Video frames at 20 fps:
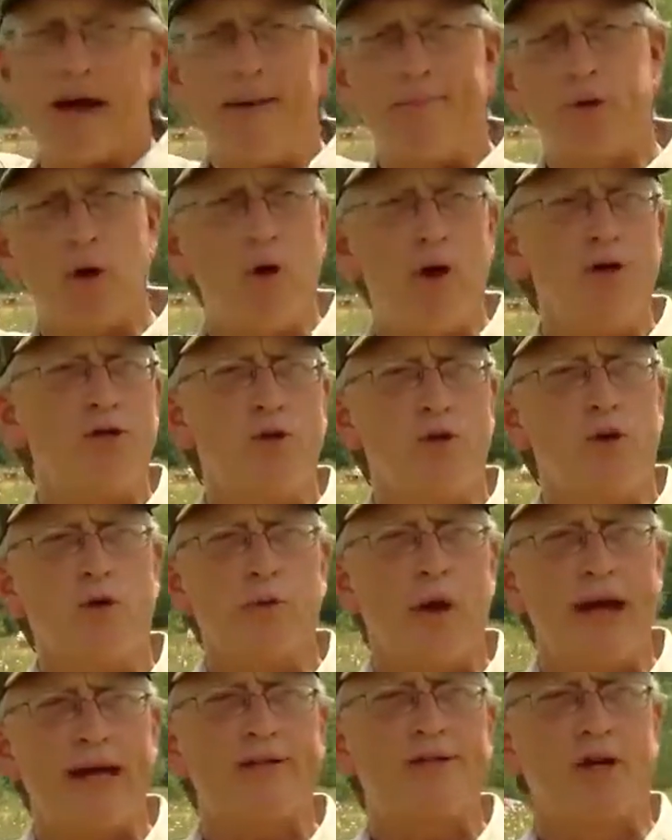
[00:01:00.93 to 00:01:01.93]
I'm going to
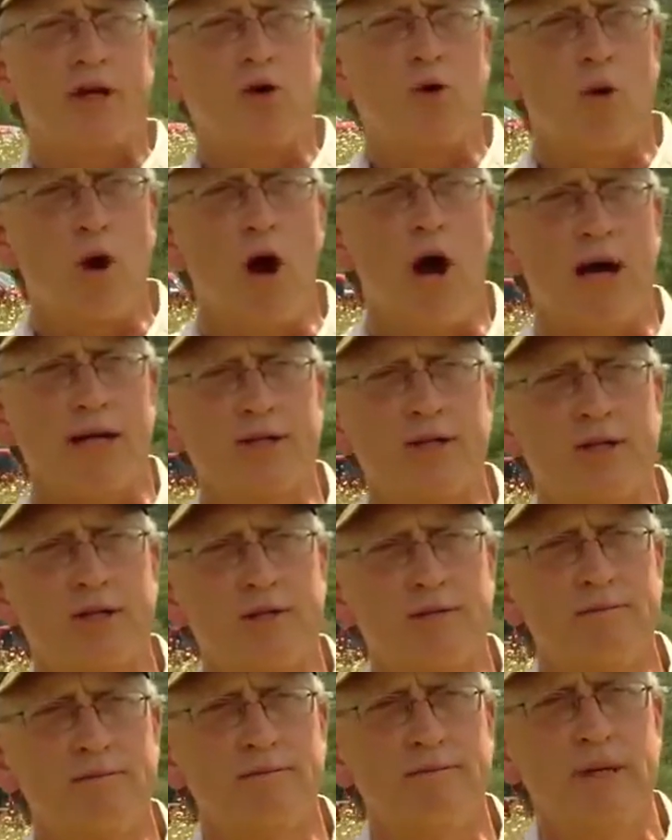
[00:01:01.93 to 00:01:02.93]
erect a
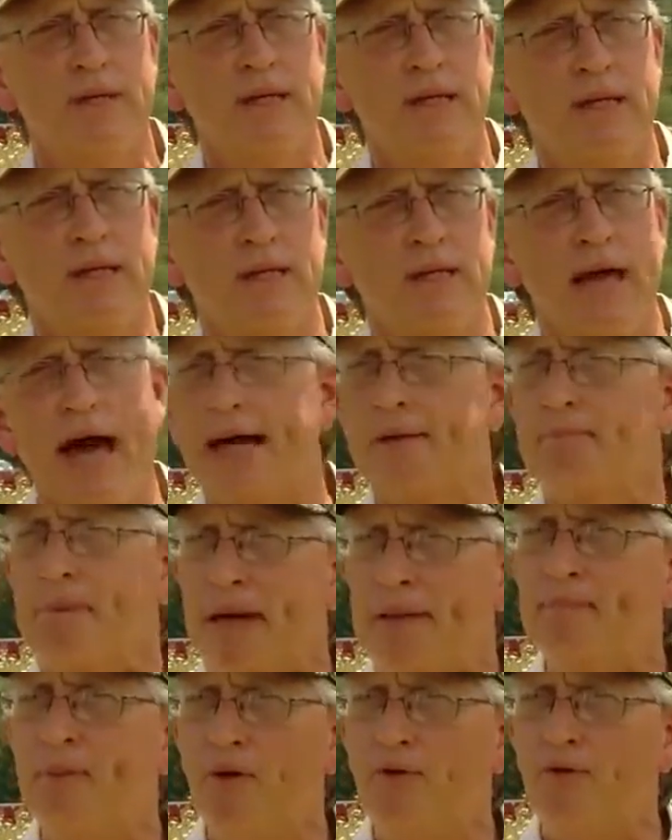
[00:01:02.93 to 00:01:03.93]
cross like people